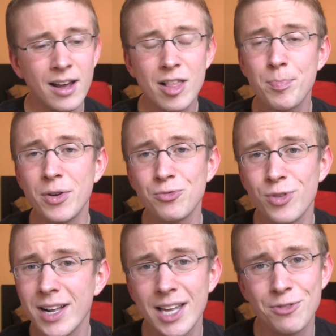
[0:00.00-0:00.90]
It's been
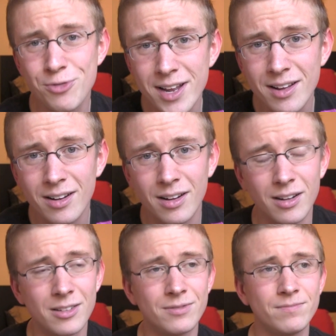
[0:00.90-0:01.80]
really real.